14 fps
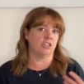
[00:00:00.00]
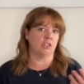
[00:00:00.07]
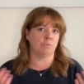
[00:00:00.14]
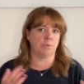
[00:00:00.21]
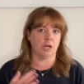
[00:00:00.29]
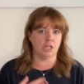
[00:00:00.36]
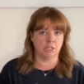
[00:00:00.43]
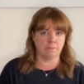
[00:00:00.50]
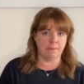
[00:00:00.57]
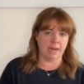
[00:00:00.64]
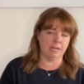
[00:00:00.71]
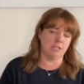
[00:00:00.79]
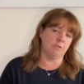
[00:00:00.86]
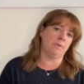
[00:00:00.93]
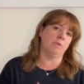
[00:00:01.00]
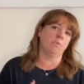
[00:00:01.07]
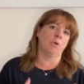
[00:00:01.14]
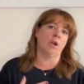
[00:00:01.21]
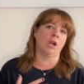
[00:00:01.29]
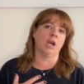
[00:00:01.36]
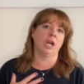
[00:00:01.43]
as project management
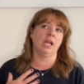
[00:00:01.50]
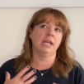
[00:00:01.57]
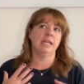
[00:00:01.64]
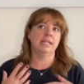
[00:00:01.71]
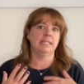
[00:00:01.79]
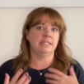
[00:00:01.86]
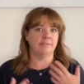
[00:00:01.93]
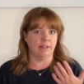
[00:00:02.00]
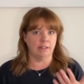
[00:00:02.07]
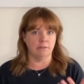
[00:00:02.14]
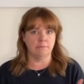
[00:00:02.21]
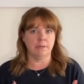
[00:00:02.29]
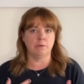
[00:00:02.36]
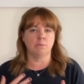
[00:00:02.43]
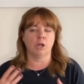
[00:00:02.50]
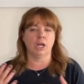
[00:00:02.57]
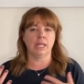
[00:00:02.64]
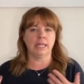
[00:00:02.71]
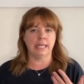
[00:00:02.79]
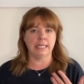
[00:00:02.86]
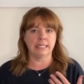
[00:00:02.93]
work, development
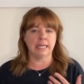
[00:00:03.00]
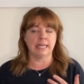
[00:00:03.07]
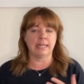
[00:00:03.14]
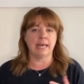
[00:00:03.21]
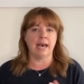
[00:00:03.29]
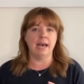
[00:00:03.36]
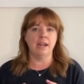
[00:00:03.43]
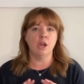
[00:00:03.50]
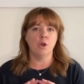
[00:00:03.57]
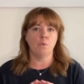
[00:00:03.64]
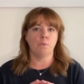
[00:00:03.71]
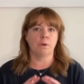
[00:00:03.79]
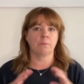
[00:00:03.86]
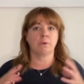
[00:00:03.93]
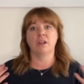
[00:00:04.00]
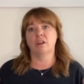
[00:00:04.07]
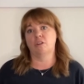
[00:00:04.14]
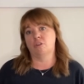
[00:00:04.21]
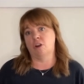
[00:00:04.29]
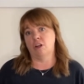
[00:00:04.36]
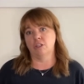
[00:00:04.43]
work, things like that, where we're going
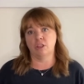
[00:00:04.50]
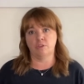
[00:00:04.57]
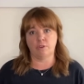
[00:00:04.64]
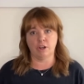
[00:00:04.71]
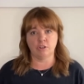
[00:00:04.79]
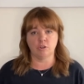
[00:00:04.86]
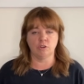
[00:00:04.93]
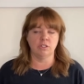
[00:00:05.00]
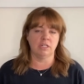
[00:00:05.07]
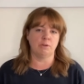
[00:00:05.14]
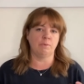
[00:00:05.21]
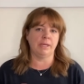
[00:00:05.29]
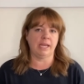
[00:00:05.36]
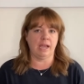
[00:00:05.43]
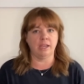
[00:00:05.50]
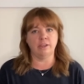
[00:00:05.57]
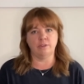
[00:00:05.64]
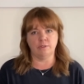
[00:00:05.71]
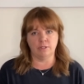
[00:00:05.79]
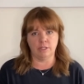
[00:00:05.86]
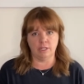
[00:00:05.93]
to cross thresholds and we can't
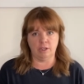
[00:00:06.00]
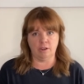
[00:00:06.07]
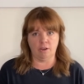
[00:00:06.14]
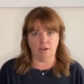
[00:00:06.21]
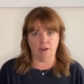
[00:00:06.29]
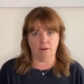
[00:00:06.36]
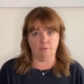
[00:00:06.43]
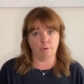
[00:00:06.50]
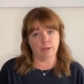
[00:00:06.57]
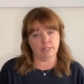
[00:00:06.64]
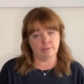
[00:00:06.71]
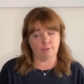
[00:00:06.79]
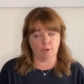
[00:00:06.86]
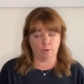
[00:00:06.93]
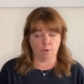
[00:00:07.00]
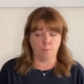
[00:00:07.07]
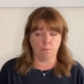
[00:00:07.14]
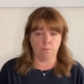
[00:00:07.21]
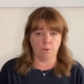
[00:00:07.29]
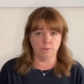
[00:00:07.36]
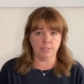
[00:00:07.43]
use the request for quote
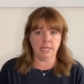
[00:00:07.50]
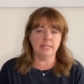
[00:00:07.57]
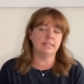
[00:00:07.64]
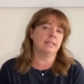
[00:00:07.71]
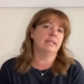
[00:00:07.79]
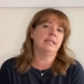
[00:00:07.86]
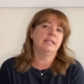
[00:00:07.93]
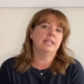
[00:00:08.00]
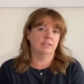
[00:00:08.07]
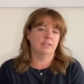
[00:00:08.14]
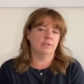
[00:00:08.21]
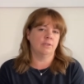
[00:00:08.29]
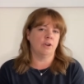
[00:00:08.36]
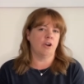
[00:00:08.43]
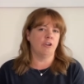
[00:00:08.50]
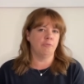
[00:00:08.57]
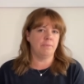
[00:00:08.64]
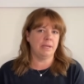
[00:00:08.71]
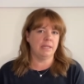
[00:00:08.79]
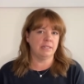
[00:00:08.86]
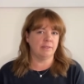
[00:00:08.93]
process. So an
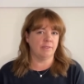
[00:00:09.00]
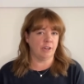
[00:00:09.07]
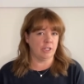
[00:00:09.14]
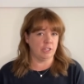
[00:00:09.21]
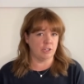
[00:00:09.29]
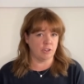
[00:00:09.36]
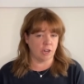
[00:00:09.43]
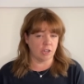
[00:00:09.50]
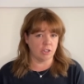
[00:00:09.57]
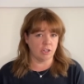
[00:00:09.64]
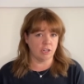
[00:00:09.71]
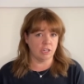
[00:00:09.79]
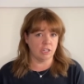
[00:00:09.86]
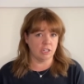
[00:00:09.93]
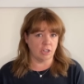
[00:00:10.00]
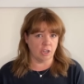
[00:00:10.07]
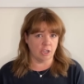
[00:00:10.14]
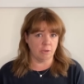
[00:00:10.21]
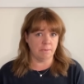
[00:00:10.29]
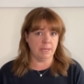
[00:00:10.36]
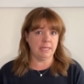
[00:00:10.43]
RFP is a very structured
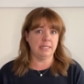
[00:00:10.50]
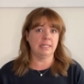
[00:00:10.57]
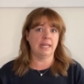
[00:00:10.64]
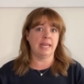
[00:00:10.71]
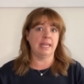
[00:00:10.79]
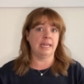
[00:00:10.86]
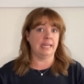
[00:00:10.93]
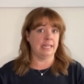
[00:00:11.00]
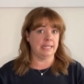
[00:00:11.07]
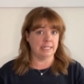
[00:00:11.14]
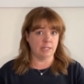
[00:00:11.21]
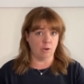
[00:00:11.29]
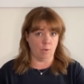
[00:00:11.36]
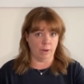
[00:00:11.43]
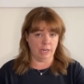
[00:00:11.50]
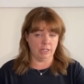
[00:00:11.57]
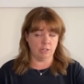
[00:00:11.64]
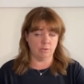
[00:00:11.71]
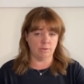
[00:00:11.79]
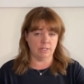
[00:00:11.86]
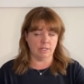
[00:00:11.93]
document. It is going
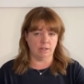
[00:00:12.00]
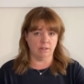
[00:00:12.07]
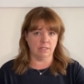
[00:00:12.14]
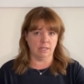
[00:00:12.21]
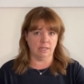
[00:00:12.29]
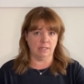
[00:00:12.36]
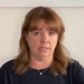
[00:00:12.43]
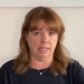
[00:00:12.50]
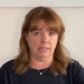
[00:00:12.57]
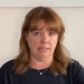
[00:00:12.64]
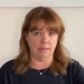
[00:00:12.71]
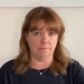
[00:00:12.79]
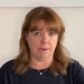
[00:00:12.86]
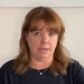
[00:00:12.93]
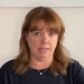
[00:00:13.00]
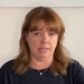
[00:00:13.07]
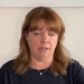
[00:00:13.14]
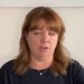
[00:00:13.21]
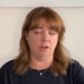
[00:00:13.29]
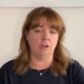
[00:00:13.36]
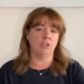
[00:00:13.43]
to result in a legally
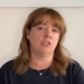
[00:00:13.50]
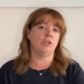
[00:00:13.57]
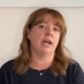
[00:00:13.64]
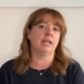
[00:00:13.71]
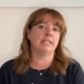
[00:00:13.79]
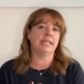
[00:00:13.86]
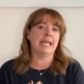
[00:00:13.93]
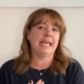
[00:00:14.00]
binding contract.